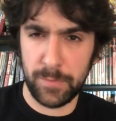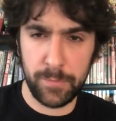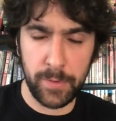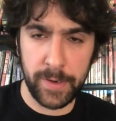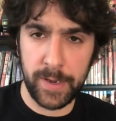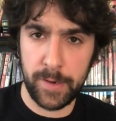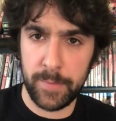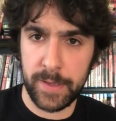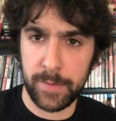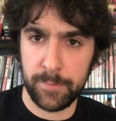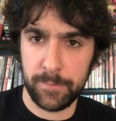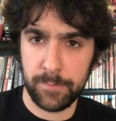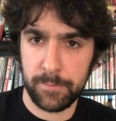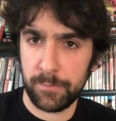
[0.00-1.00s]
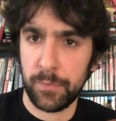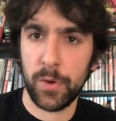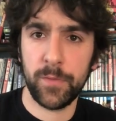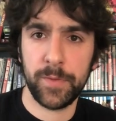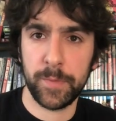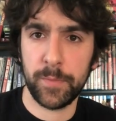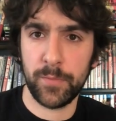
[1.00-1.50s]
They're kind of making
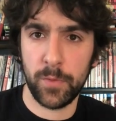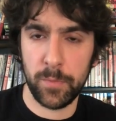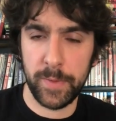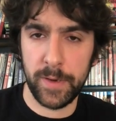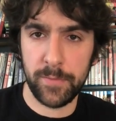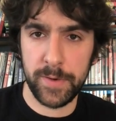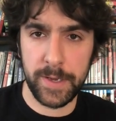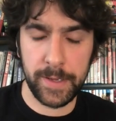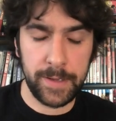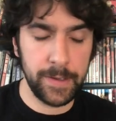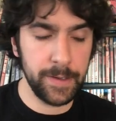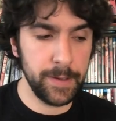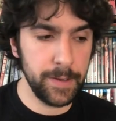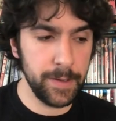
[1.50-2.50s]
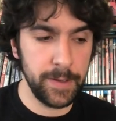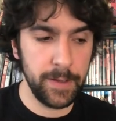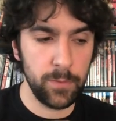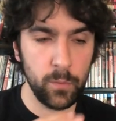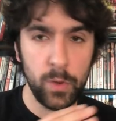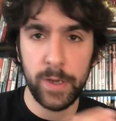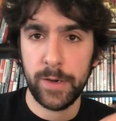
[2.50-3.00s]
perfect before bed reading,
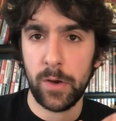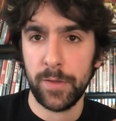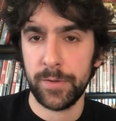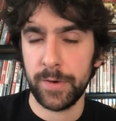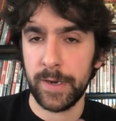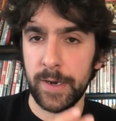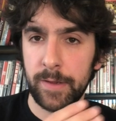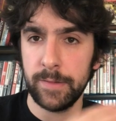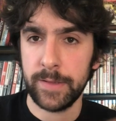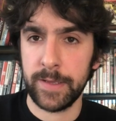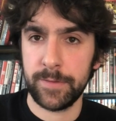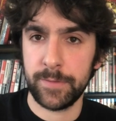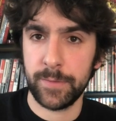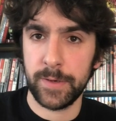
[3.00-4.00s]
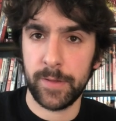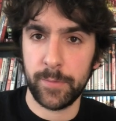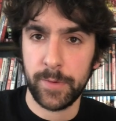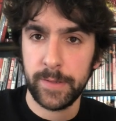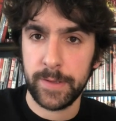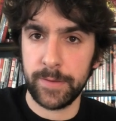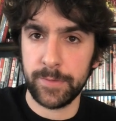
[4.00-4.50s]
and one author kind of leads to another
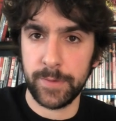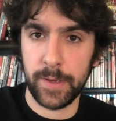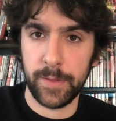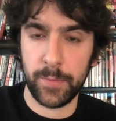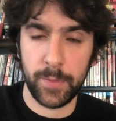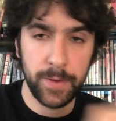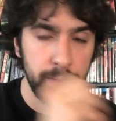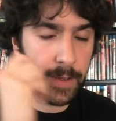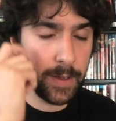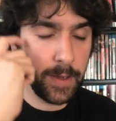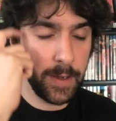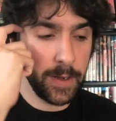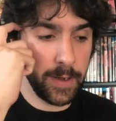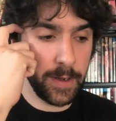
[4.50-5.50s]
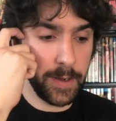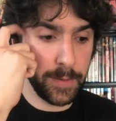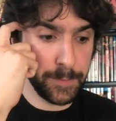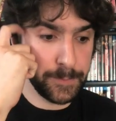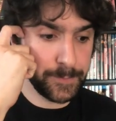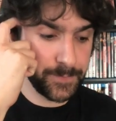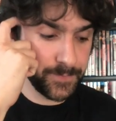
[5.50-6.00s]
one, leads to another
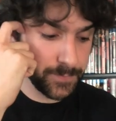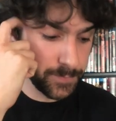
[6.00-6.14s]
one.